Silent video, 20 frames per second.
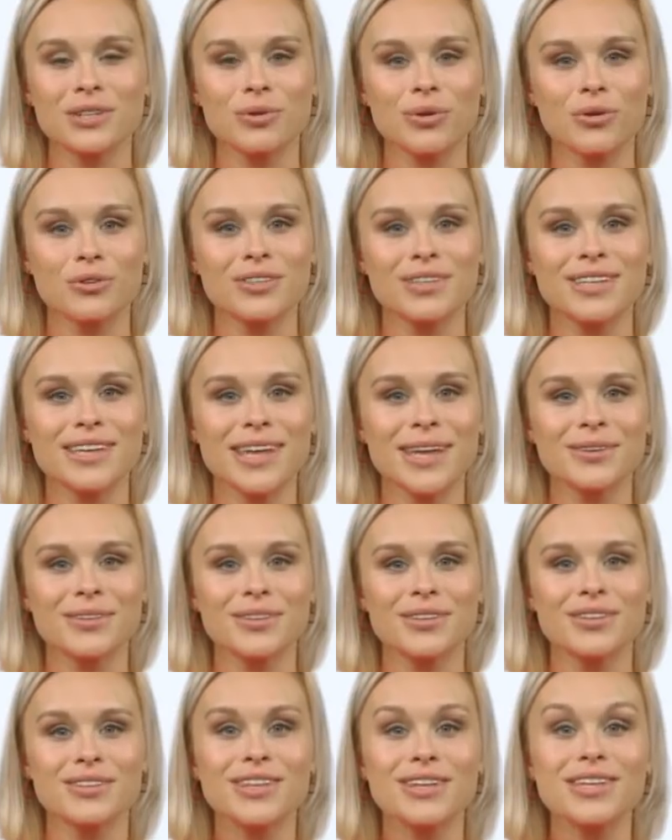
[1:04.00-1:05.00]
the North Sea
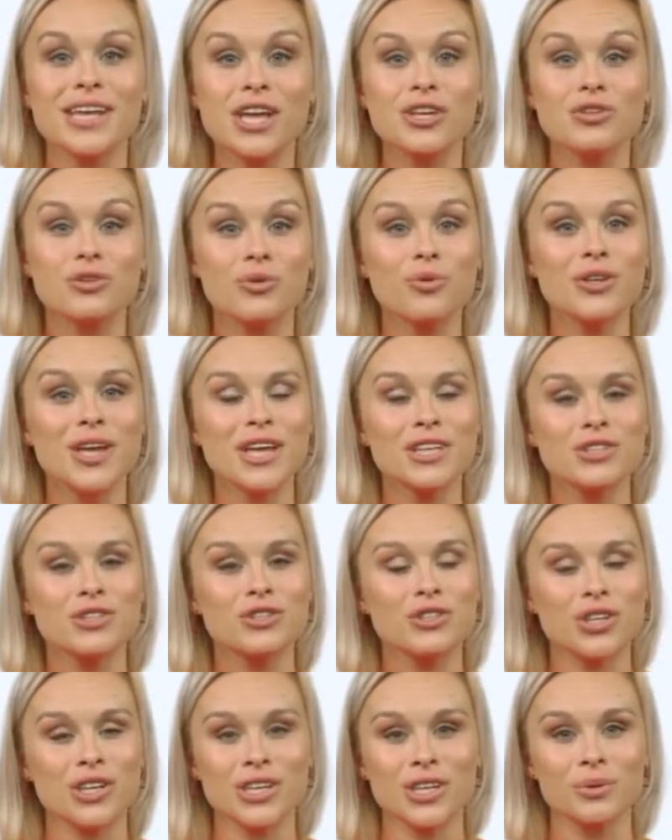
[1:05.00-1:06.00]
to natural gas
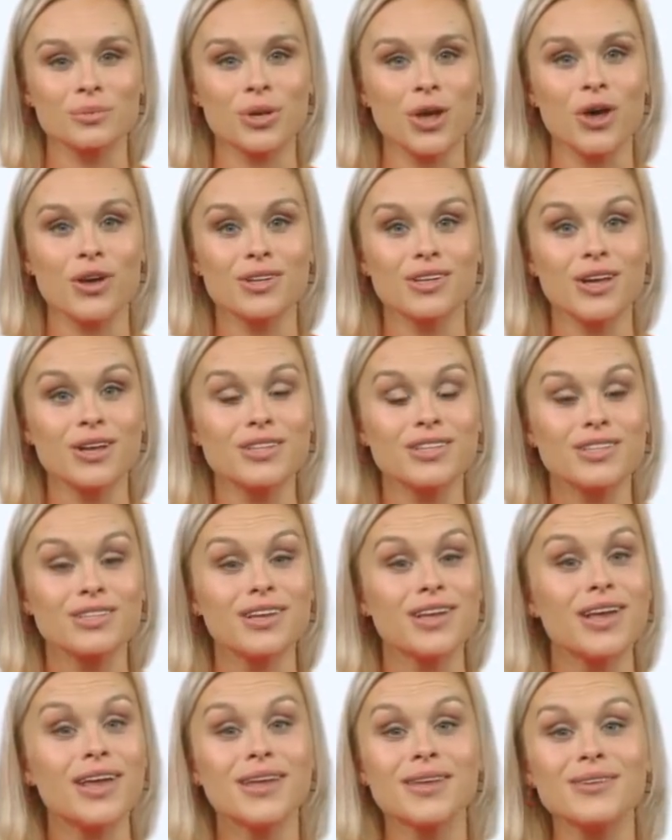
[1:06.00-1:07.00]
drilling in
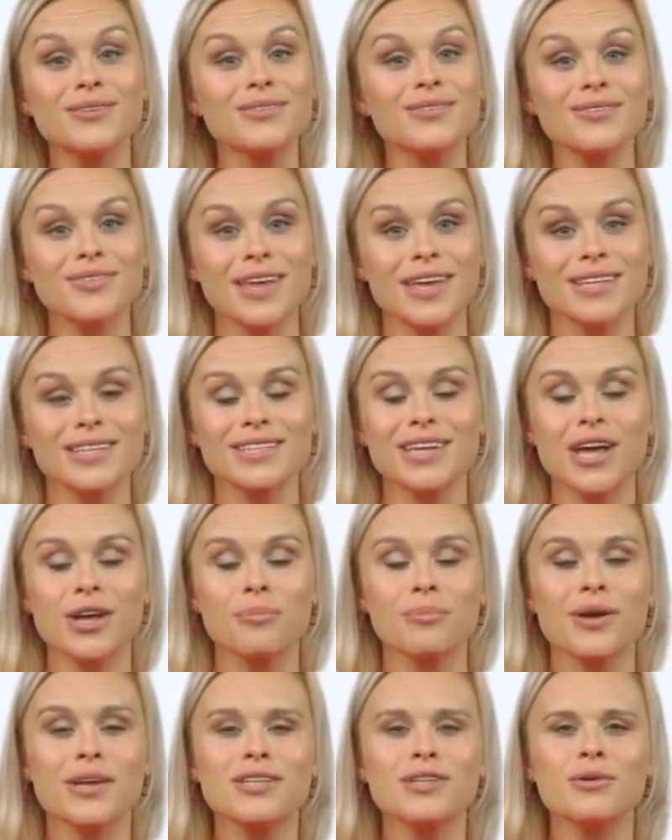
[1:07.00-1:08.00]
Kazakhstan,
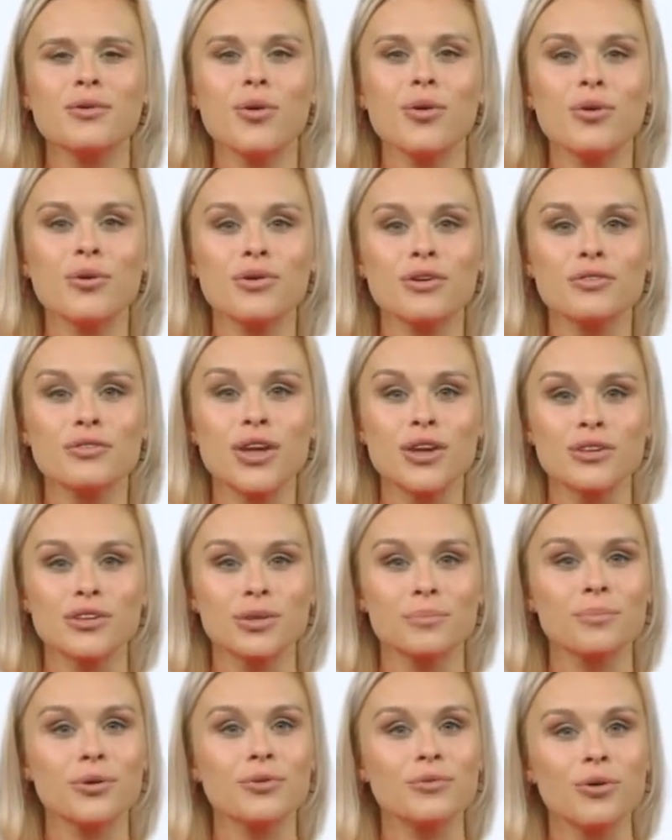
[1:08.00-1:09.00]
Phastite meets all the
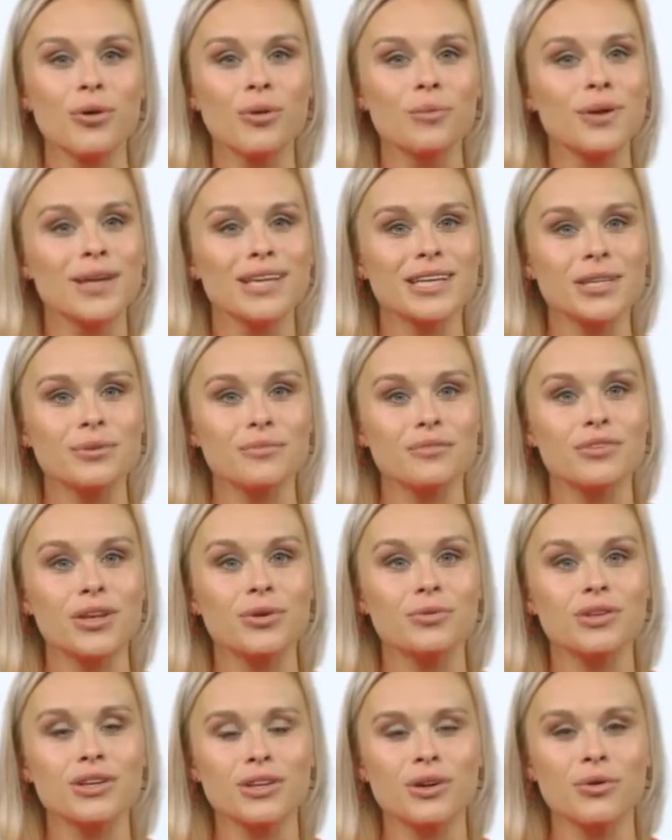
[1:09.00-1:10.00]
relevant performance and
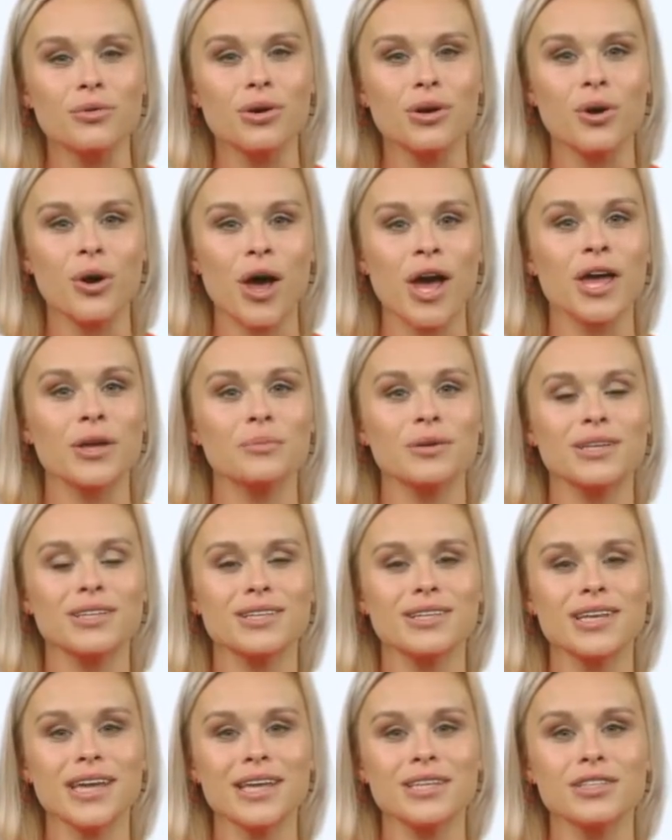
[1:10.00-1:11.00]
functional
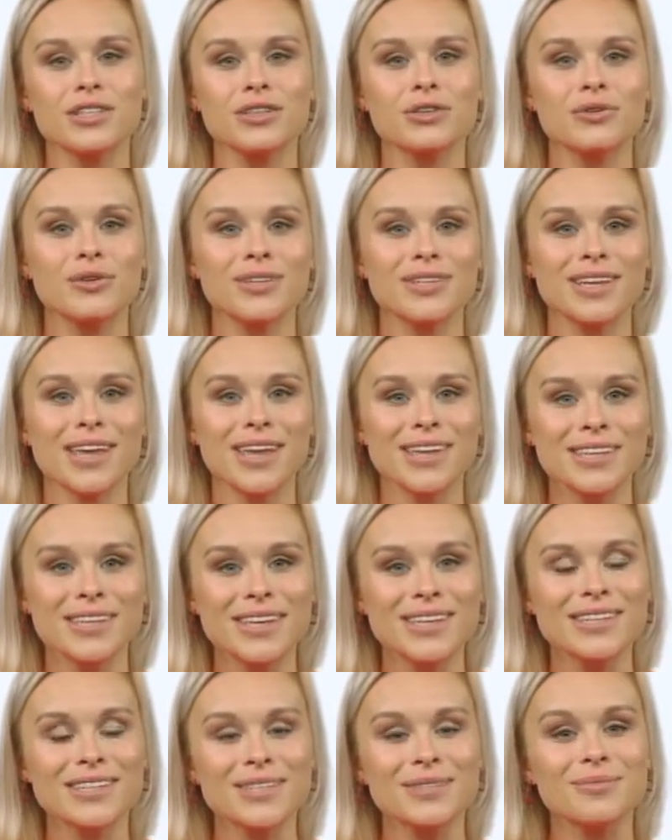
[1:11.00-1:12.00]
requirements of industry
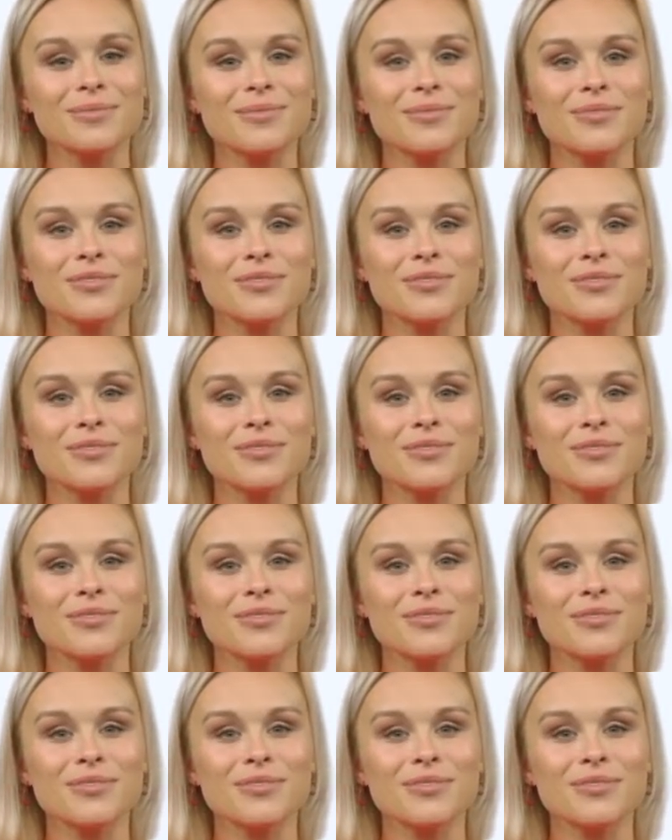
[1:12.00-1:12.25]
standards.